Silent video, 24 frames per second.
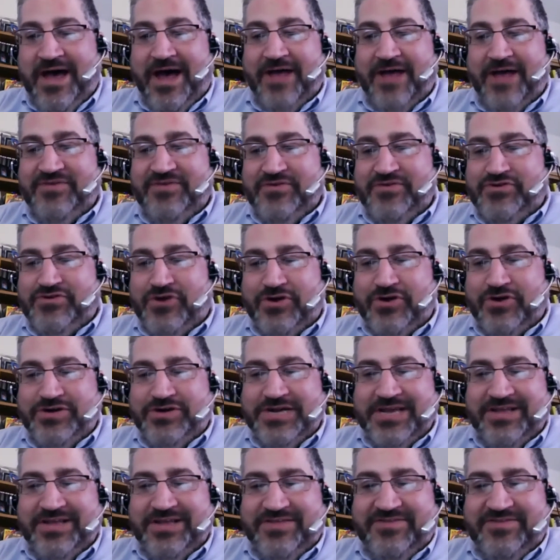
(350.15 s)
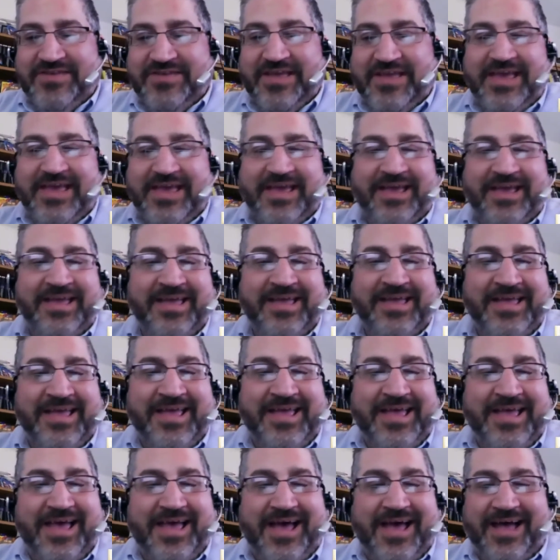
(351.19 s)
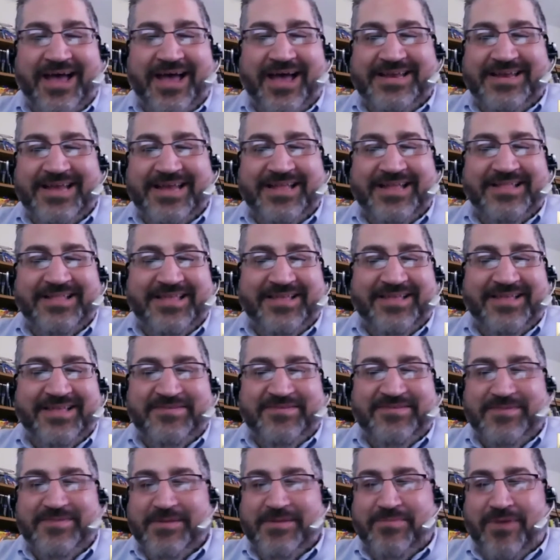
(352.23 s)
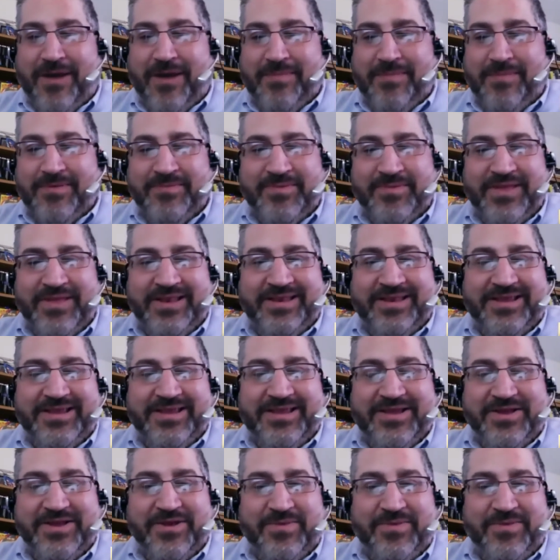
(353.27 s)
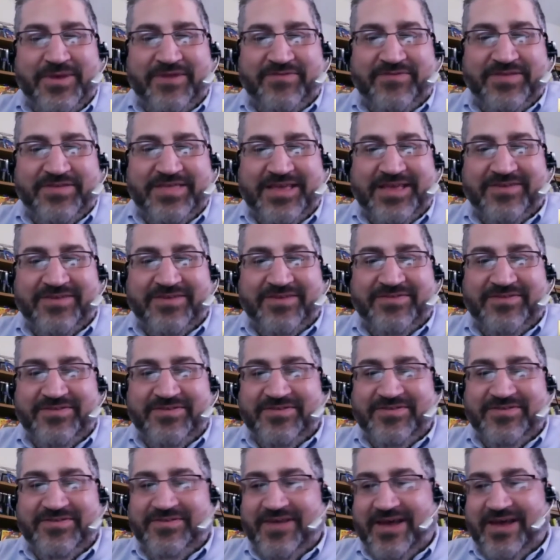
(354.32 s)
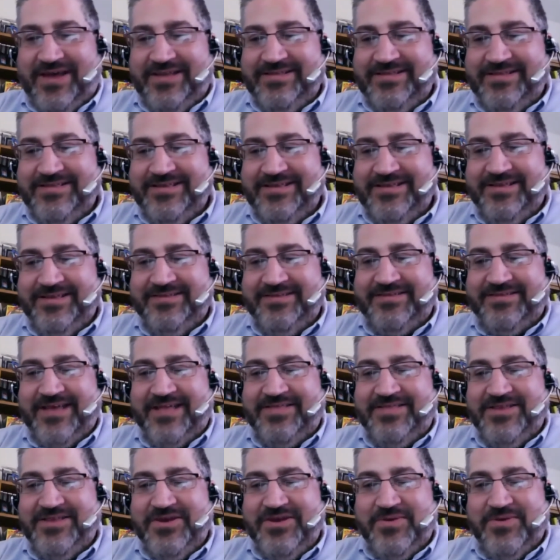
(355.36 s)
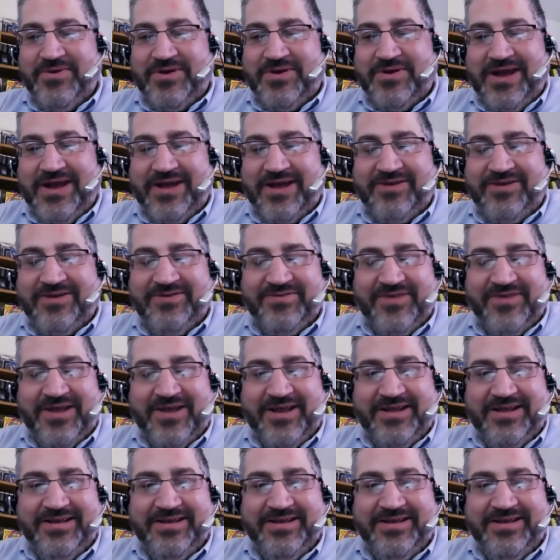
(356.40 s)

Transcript: so charging and syncing tends to be a problem when when everything else is has got the newer connectors on it.